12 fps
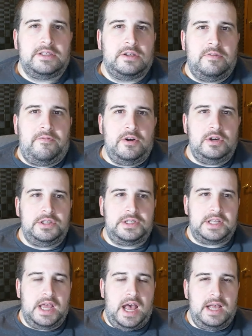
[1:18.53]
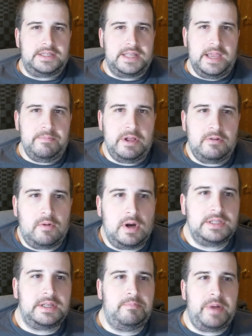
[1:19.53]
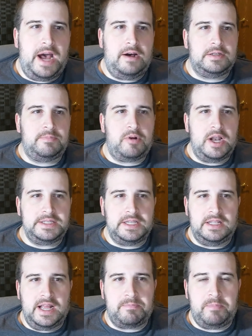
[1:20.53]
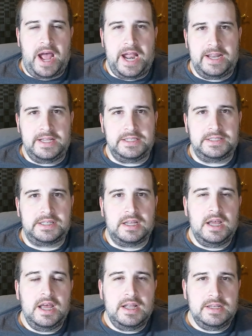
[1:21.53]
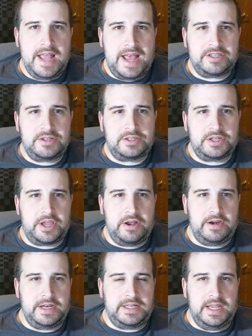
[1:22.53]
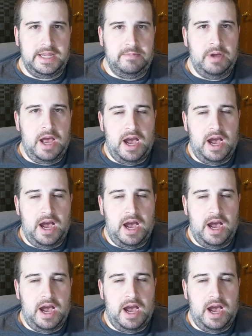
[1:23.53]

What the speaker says: so the first statement was about President-elect Biden's national security team.